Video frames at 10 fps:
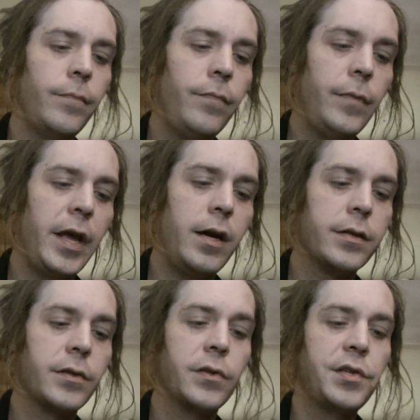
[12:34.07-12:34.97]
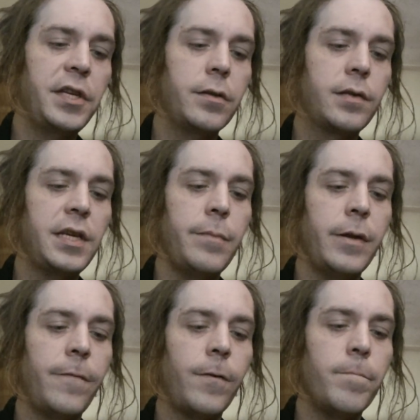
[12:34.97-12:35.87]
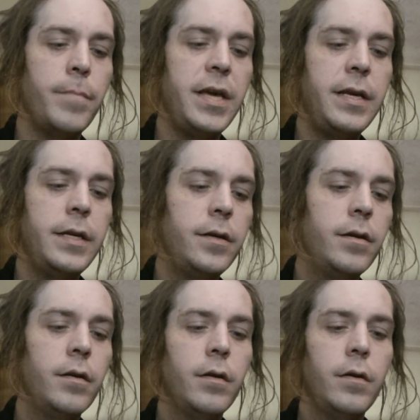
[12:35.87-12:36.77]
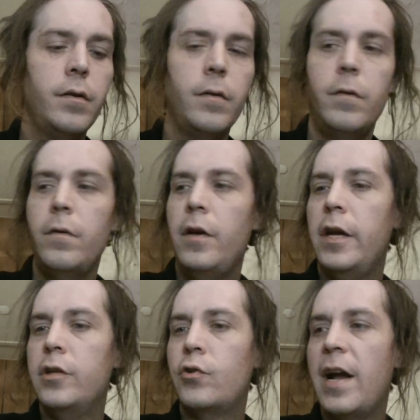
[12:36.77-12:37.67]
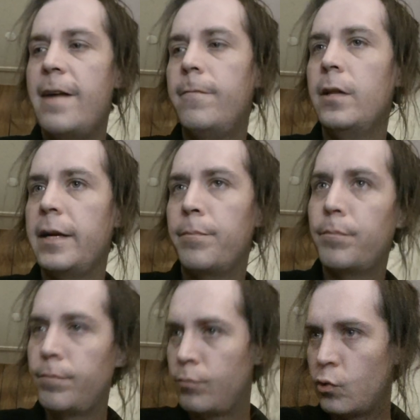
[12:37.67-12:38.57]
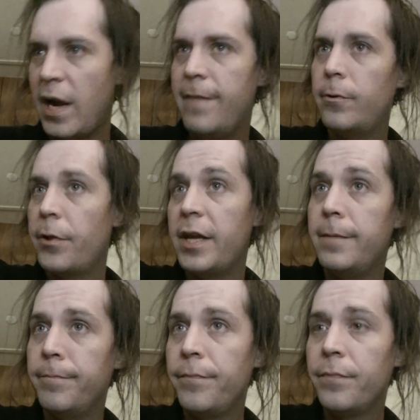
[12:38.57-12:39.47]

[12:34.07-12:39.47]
They also steal semen from men and travel them